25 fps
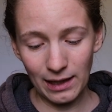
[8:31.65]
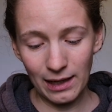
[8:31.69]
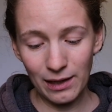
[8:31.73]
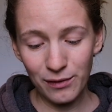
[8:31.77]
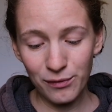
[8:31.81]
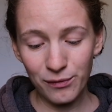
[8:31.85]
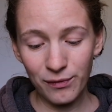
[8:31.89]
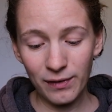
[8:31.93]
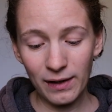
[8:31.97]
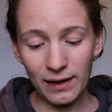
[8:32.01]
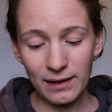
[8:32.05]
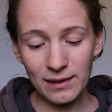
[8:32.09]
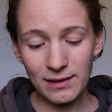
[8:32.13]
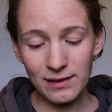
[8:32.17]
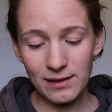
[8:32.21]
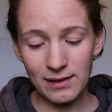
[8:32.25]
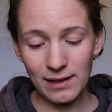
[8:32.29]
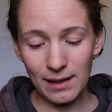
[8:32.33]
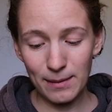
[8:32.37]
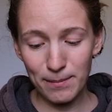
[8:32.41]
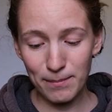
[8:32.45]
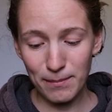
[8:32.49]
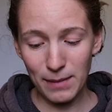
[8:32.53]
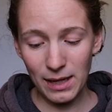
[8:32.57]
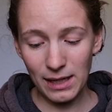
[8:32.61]
I find
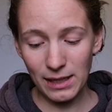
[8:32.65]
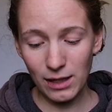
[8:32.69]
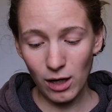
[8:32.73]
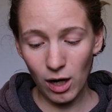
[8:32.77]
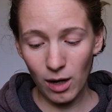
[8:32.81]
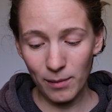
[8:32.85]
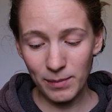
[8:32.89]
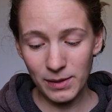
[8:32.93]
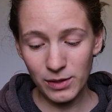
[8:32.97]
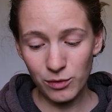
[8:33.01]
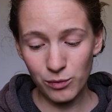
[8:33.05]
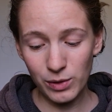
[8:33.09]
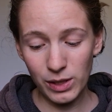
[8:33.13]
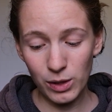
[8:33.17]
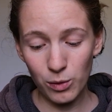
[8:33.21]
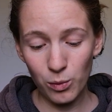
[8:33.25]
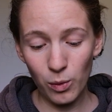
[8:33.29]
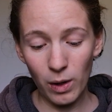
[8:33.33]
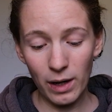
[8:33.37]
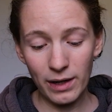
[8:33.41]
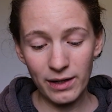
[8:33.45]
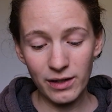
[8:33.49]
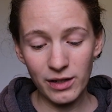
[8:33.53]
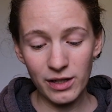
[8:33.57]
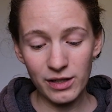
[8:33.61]
that many hobbies
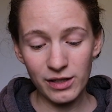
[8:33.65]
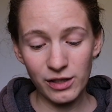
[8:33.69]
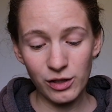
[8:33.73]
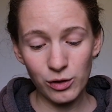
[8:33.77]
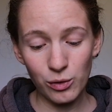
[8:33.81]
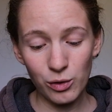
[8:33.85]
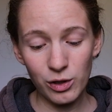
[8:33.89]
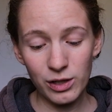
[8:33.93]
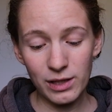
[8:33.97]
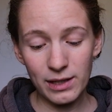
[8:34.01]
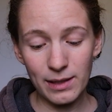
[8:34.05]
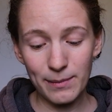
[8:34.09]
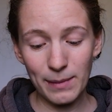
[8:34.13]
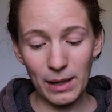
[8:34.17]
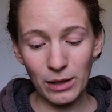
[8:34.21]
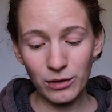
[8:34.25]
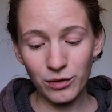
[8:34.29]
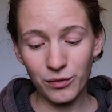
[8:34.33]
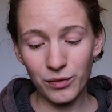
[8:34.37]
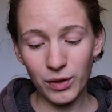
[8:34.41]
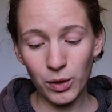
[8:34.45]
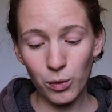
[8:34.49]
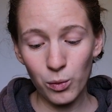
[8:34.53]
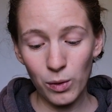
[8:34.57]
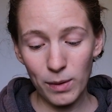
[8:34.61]
require a certain amount
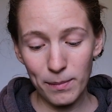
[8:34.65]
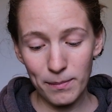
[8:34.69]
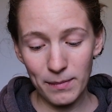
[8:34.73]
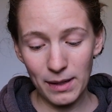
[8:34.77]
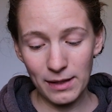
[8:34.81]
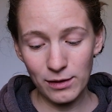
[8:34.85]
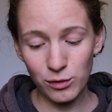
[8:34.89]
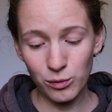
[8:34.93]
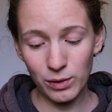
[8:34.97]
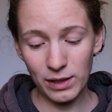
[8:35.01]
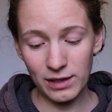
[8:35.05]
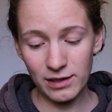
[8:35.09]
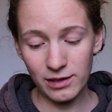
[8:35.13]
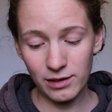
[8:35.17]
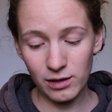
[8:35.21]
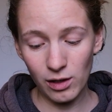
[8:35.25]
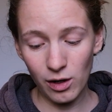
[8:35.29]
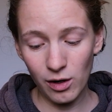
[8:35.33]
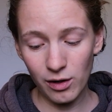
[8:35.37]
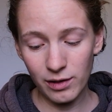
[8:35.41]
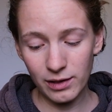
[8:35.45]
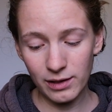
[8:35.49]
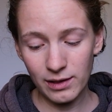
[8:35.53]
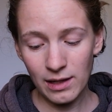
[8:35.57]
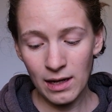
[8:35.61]
of equipment to get
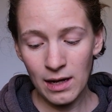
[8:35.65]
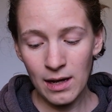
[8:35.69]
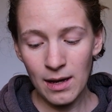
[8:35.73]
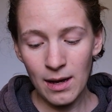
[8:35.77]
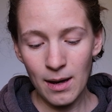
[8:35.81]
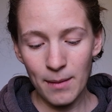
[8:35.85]
started,